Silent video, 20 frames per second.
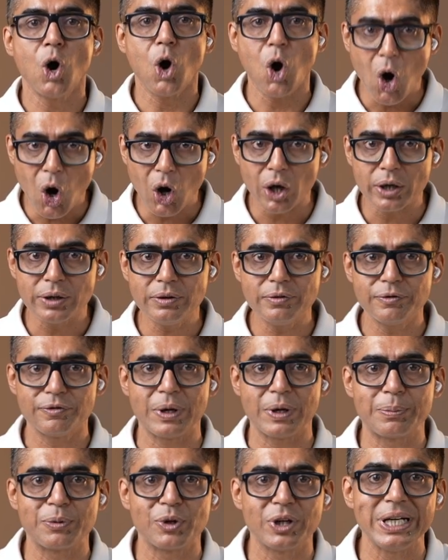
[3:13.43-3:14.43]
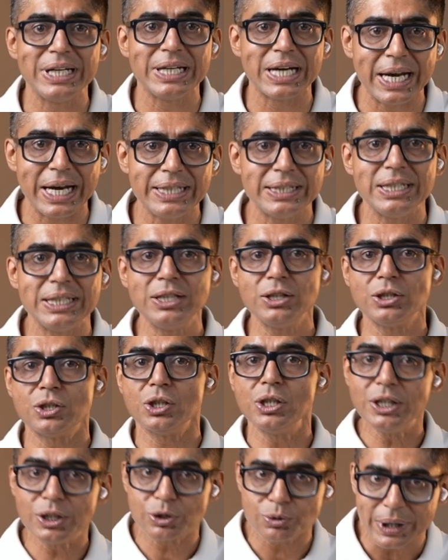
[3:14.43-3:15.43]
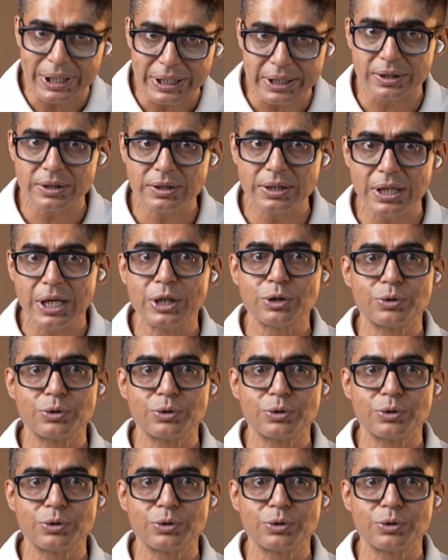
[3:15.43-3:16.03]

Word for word: on February 19 till the 20th,